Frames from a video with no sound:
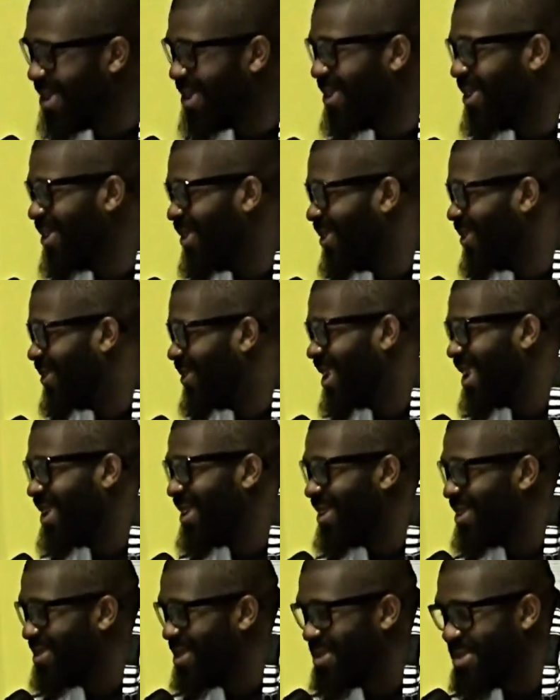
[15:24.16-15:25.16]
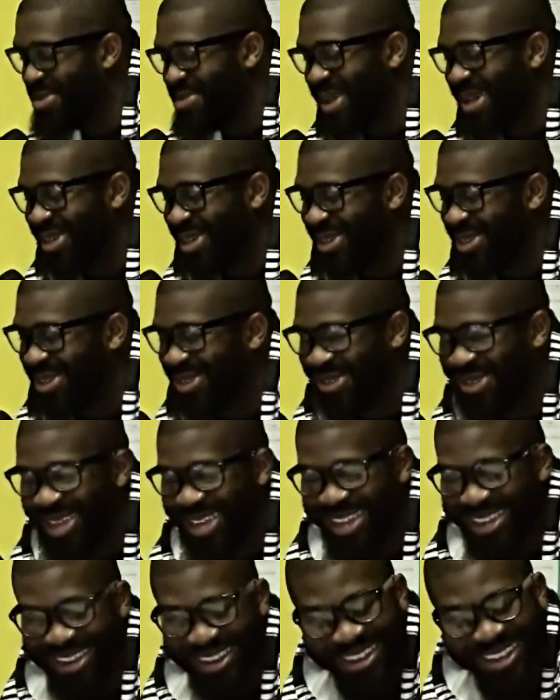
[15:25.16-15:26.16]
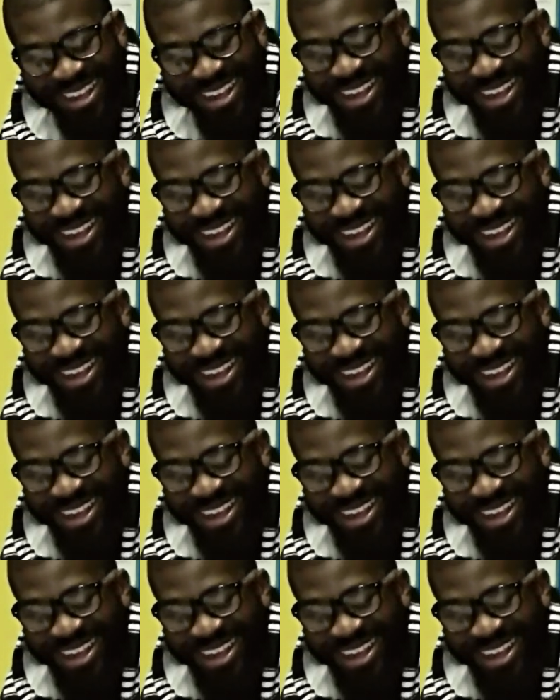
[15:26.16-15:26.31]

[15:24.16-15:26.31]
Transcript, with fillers: oh, what are we about to do here?